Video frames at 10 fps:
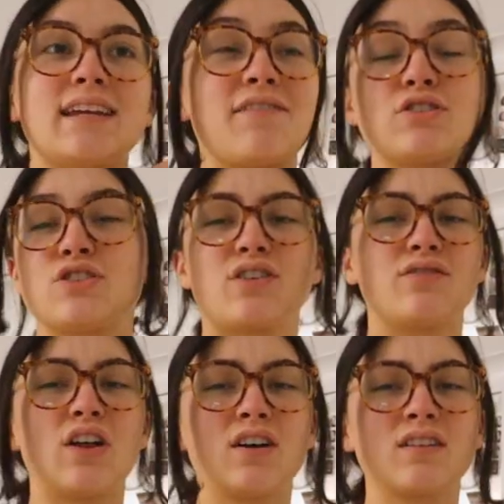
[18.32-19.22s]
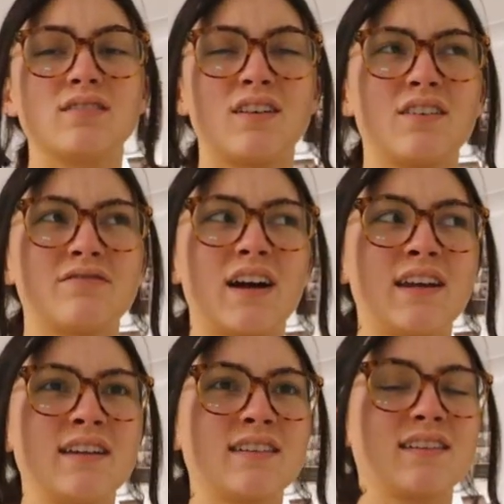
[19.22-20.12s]
never start a vlog on a
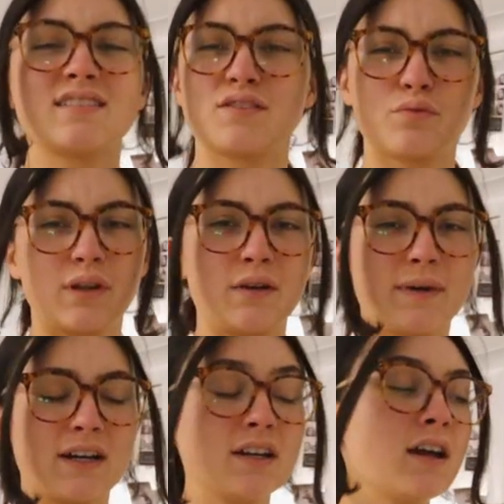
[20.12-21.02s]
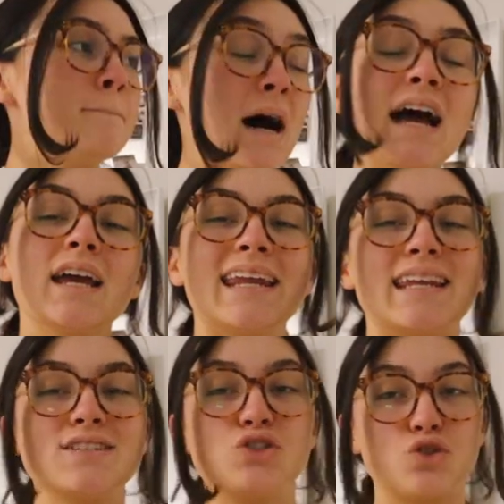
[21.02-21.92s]
Friday. Like, this is really weird, but it
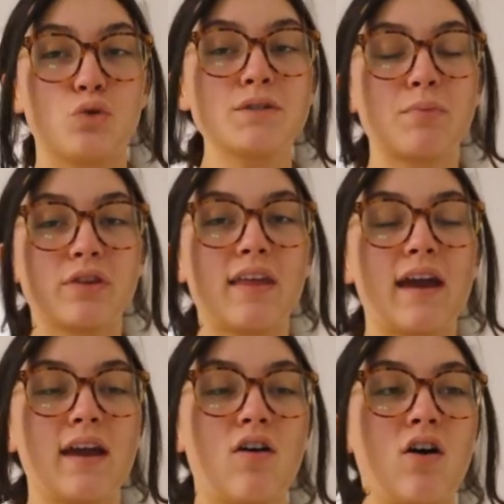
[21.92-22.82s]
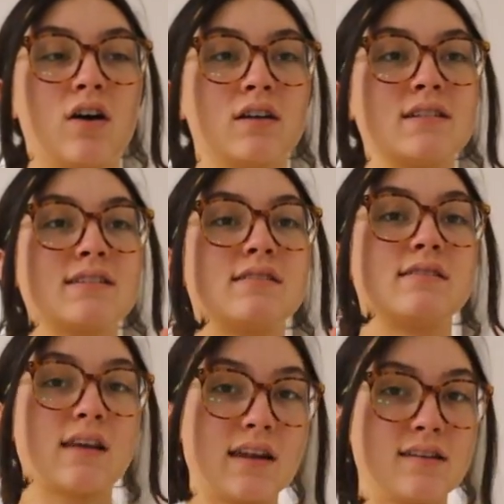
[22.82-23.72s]
is Joel's birthday on
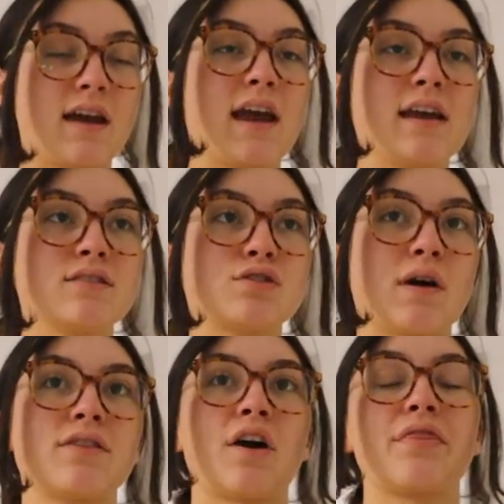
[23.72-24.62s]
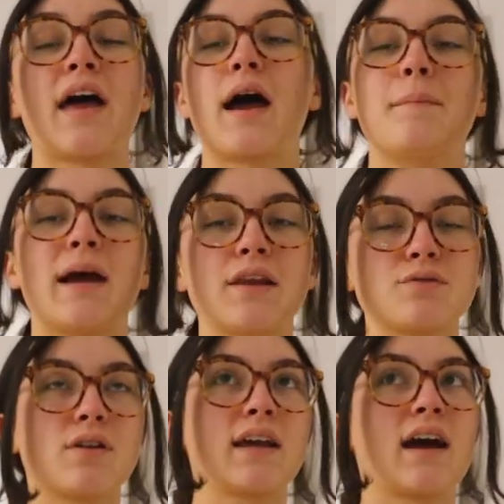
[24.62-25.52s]
Sunday, so I thought that might
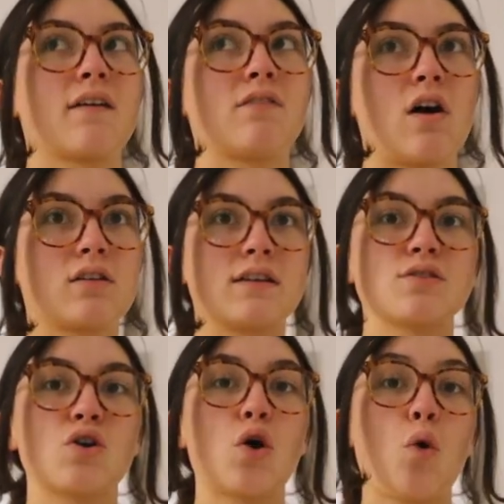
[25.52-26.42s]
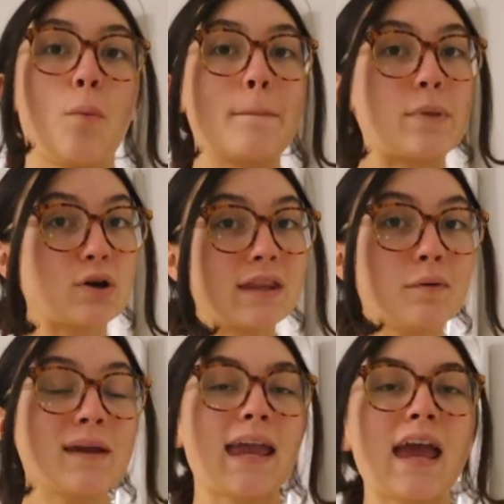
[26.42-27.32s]
as well like kind of vlog this whole birthday
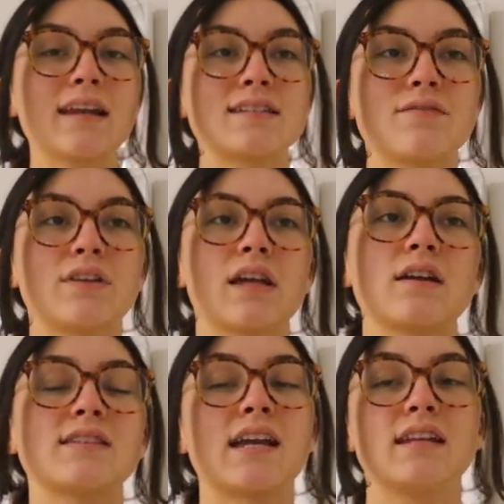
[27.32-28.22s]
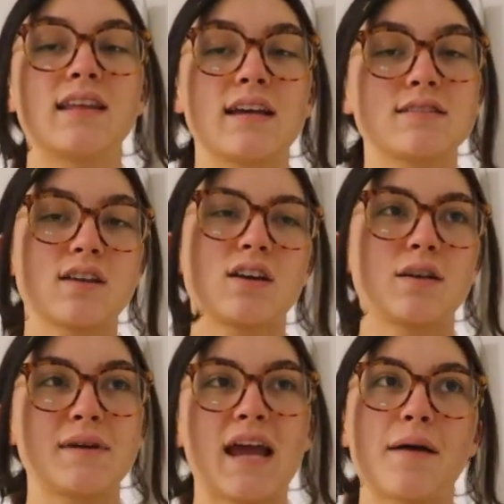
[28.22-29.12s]
weekend, because I feel like exciting things are
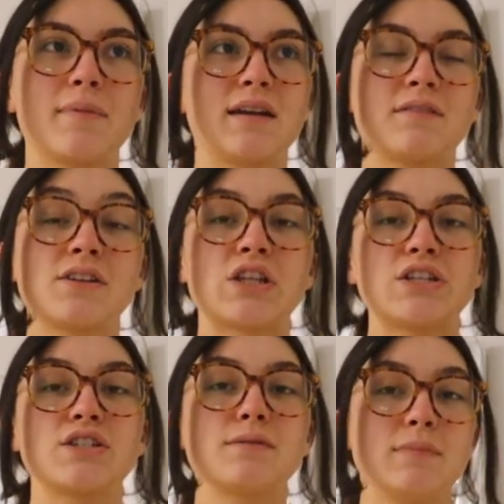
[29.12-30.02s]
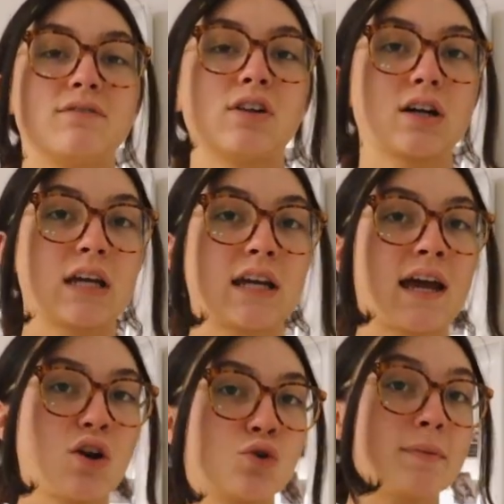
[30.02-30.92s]
going to be happening rather than just me vlogging
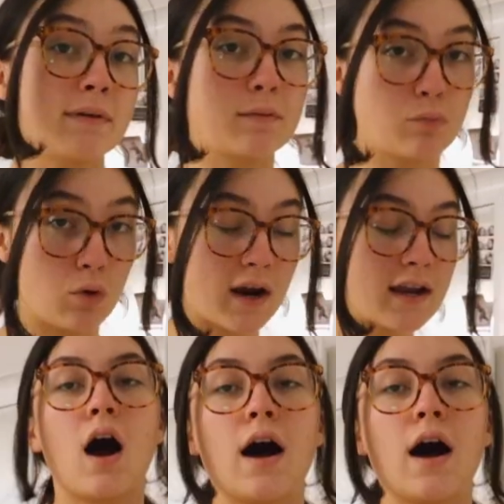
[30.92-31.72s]
at home and being boring.